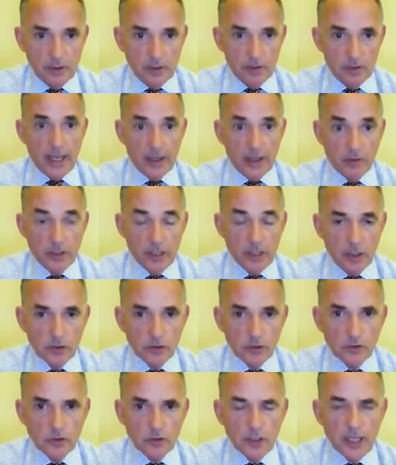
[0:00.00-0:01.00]

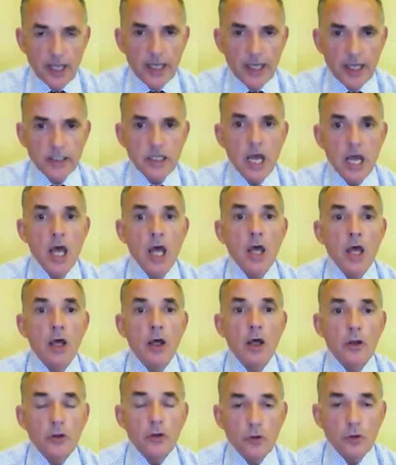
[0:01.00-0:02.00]
agricultural land,
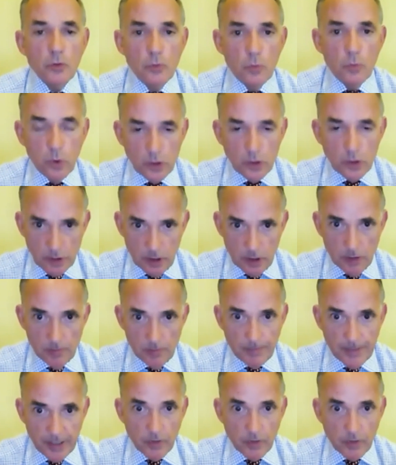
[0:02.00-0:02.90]
you would be